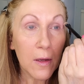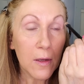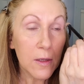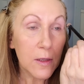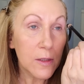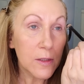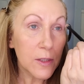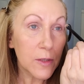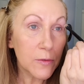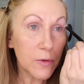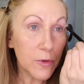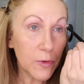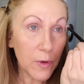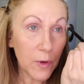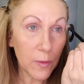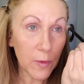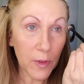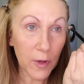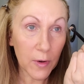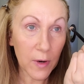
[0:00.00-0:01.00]
So do it
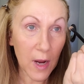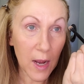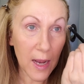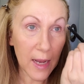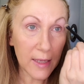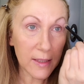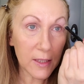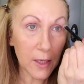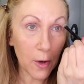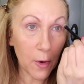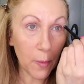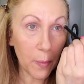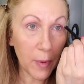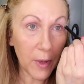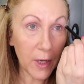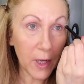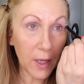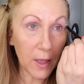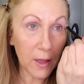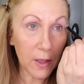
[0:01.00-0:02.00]
with your eyes open
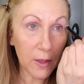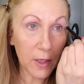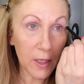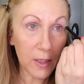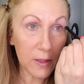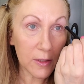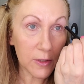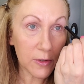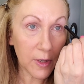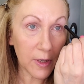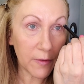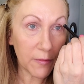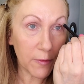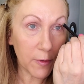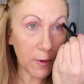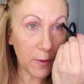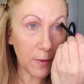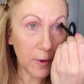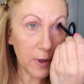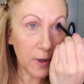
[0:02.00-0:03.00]
and looking straight
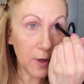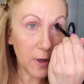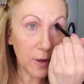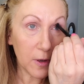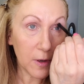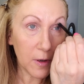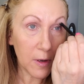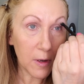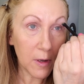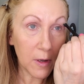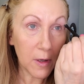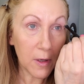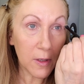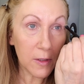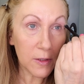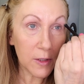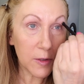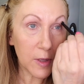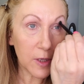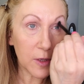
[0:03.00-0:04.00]
forward
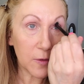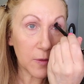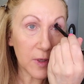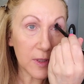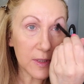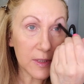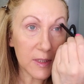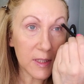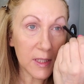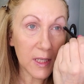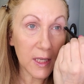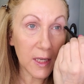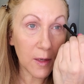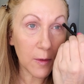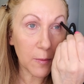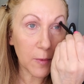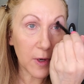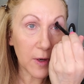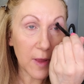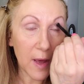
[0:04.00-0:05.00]
so that you can see
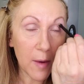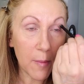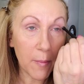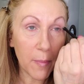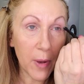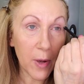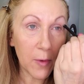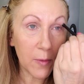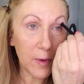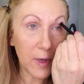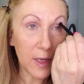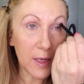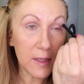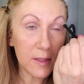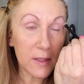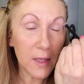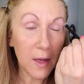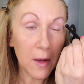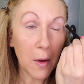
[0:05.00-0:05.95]
where that bone is.